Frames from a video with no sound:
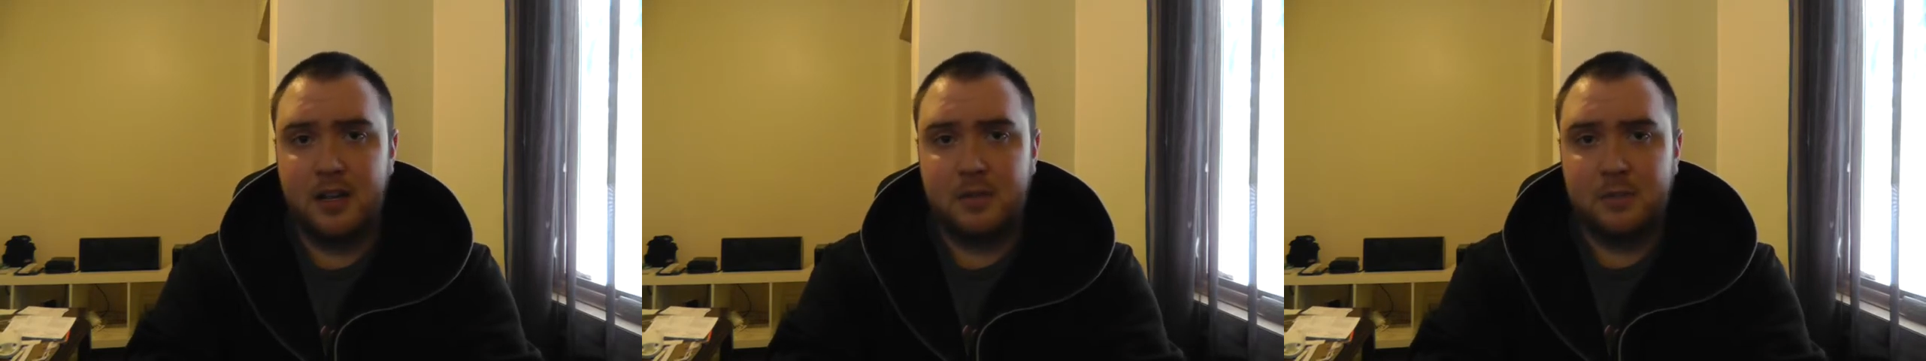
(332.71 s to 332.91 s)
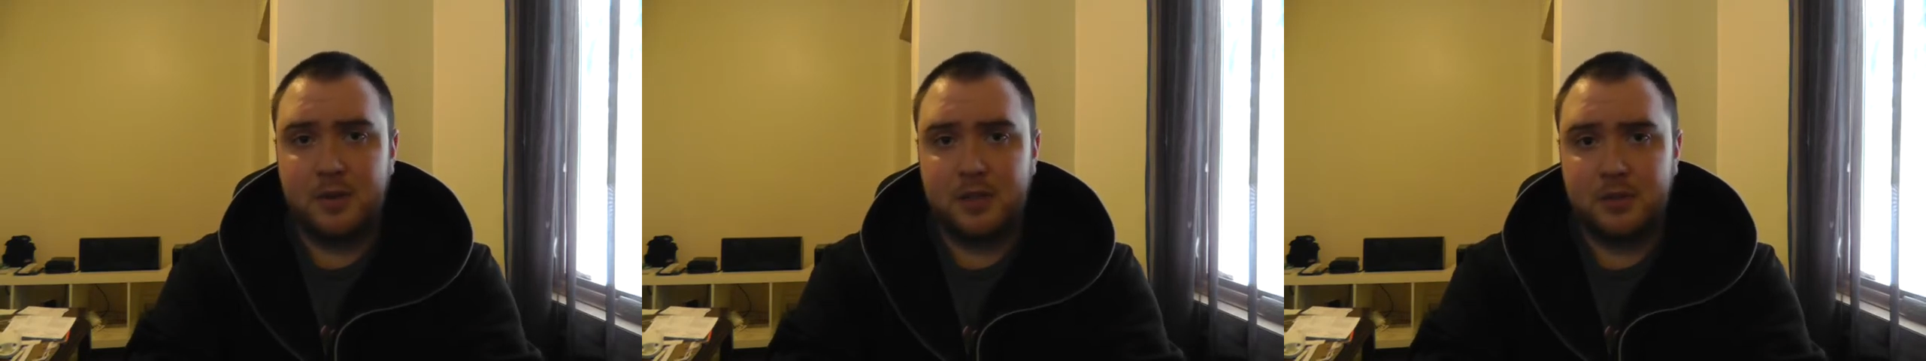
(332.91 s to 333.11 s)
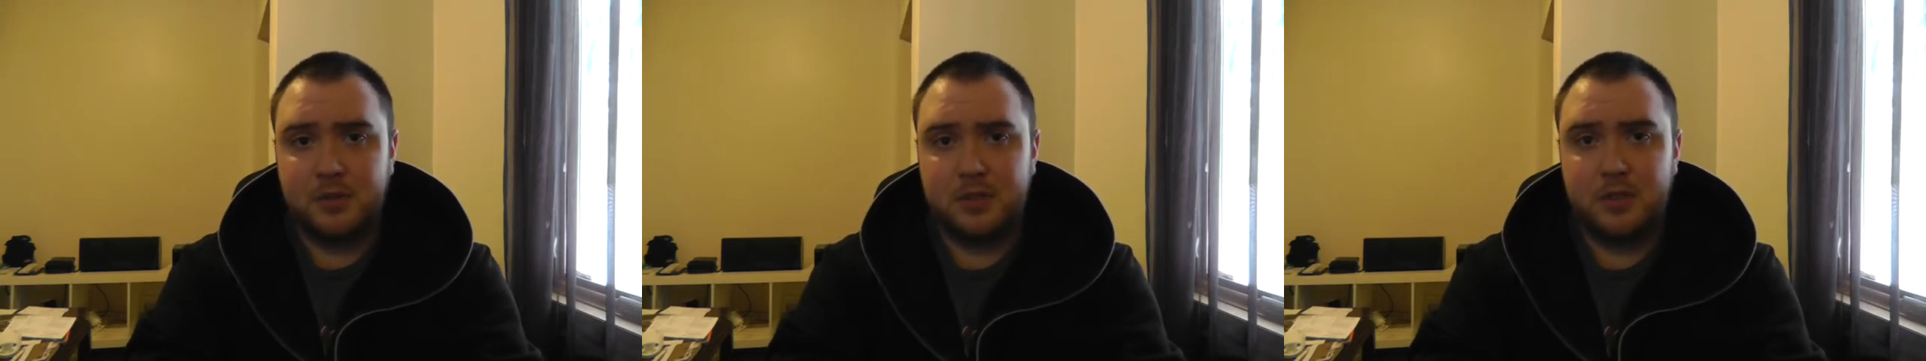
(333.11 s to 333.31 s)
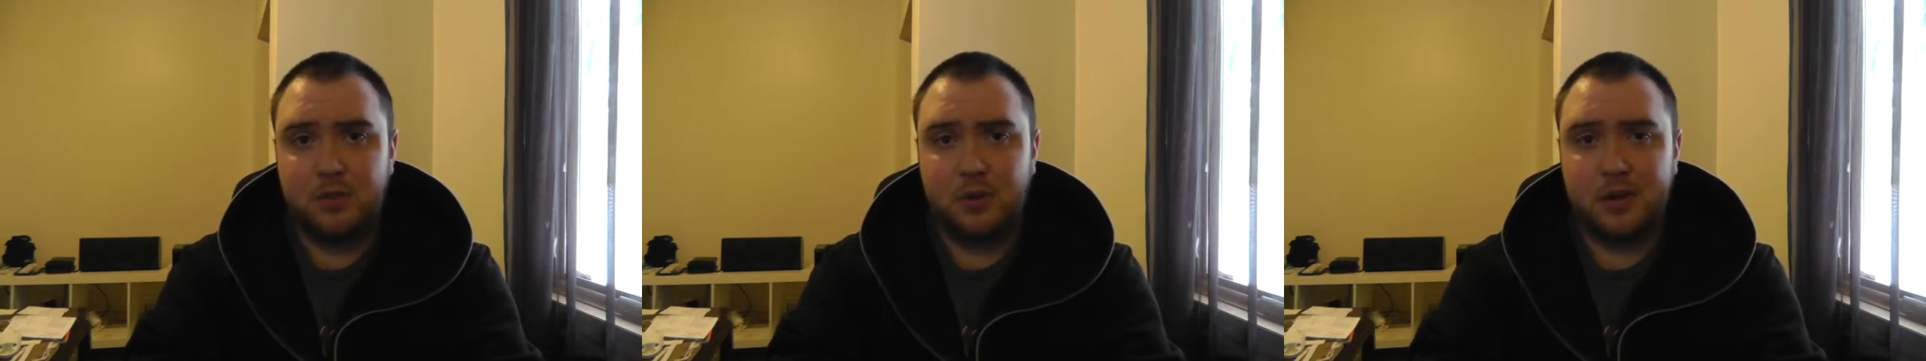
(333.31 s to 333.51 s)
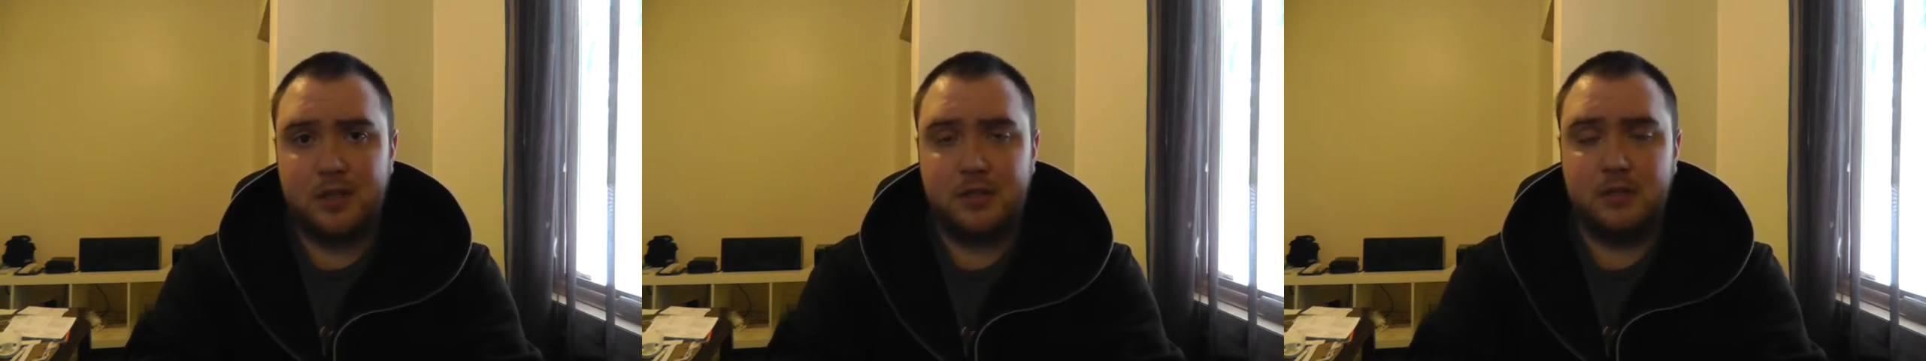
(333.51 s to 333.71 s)
because what you
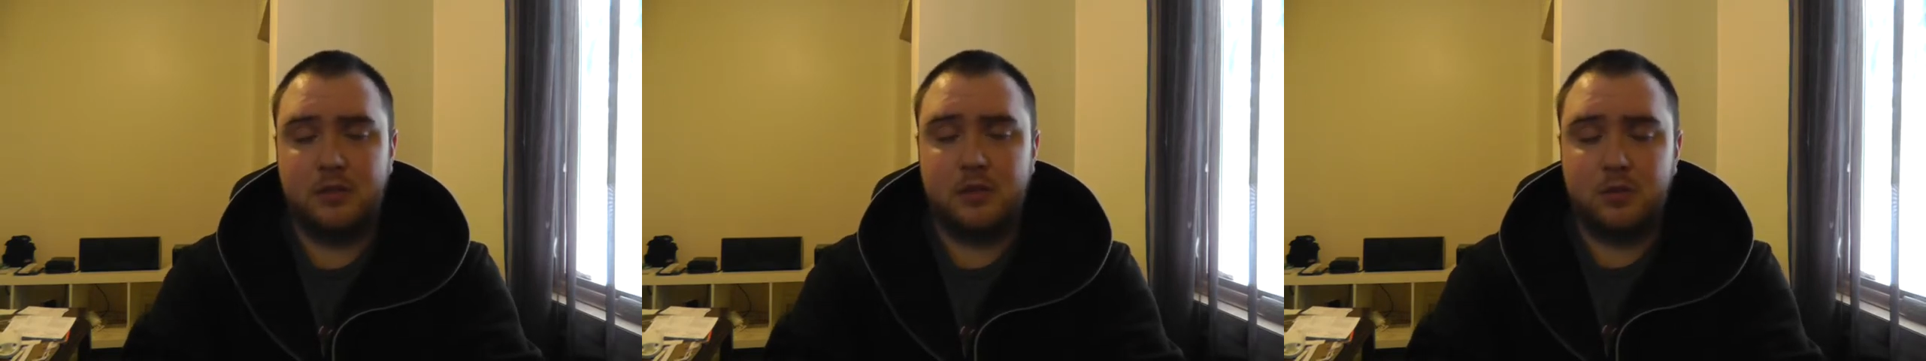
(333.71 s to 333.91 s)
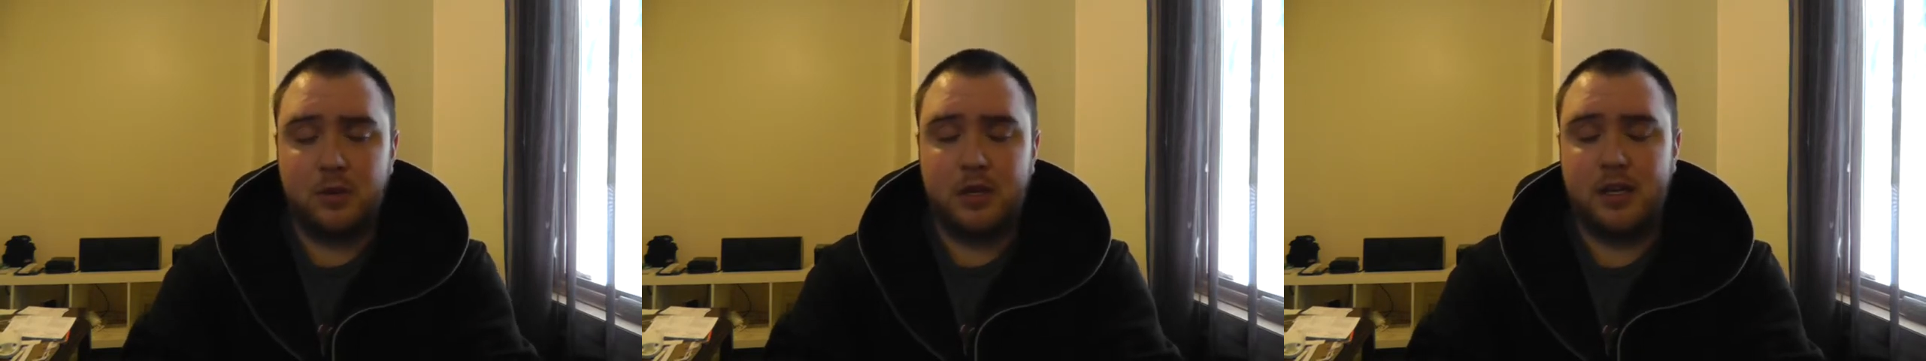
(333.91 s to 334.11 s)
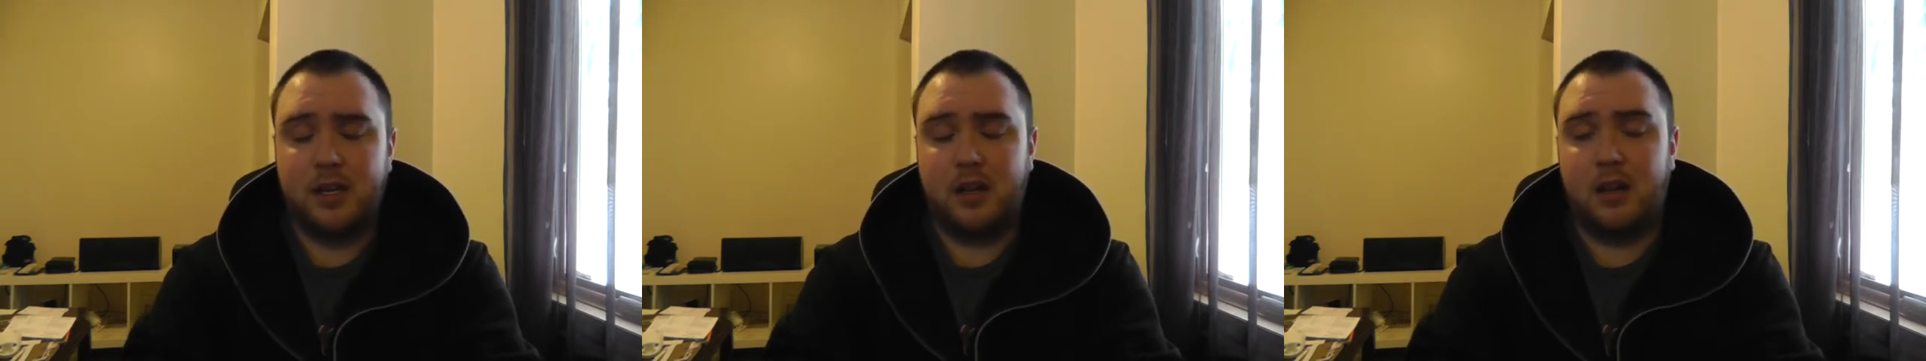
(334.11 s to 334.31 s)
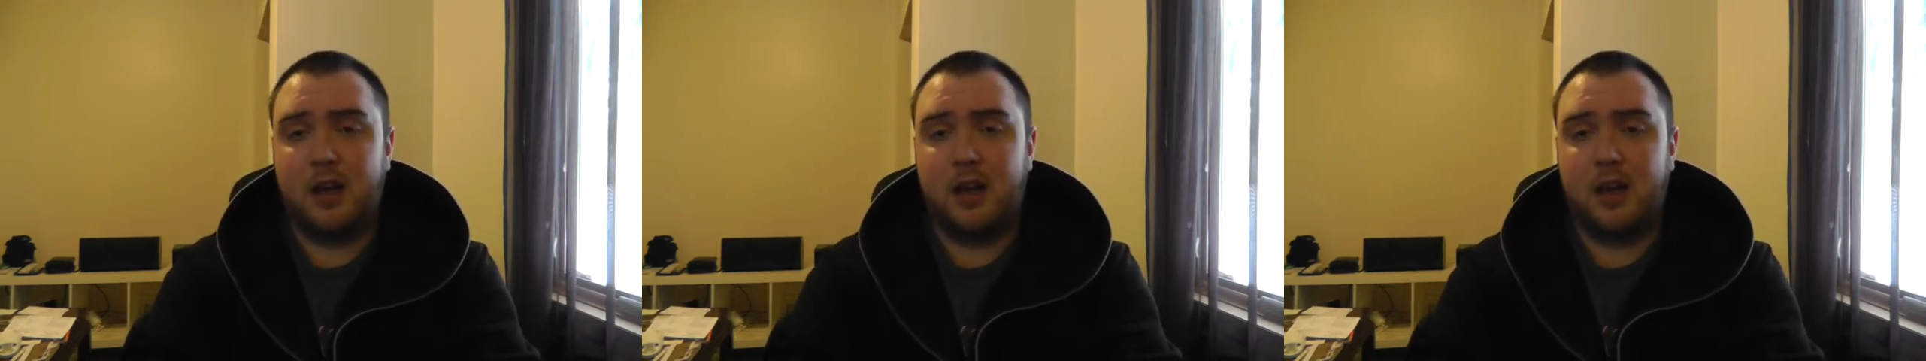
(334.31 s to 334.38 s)
want is you just want to get a